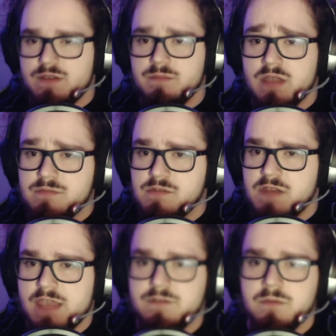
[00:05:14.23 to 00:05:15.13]
But it comes with an
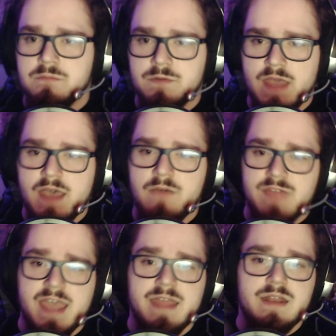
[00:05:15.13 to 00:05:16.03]
excerpt of
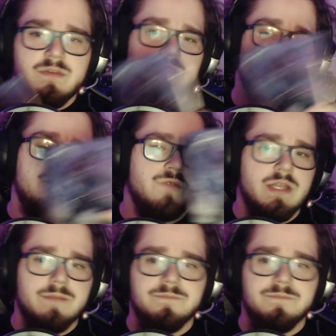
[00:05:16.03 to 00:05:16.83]
that, and I'm excited to read it.